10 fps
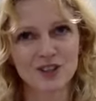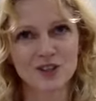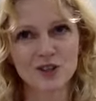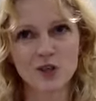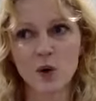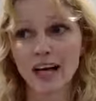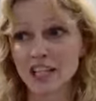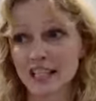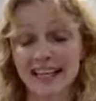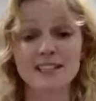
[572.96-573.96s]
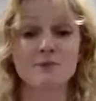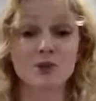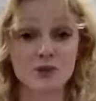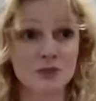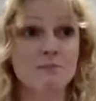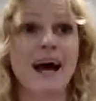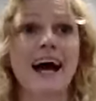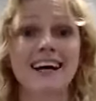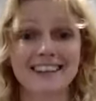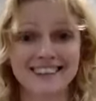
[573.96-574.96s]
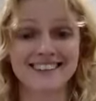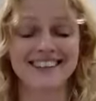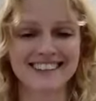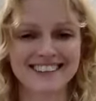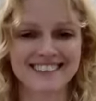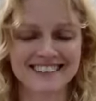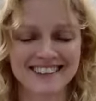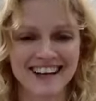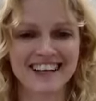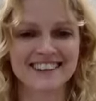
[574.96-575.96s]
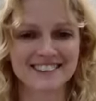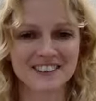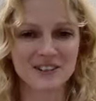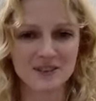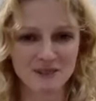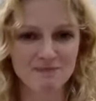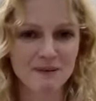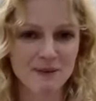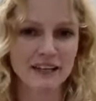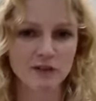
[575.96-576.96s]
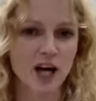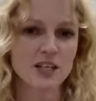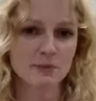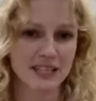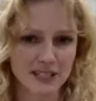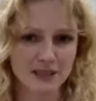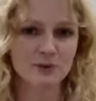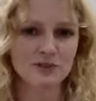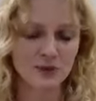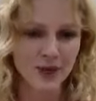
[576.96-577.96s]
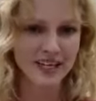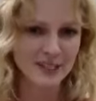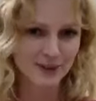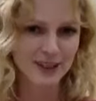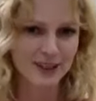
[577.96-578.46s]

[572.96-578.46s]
you actually get some students back that you might have lost because they moved away, so now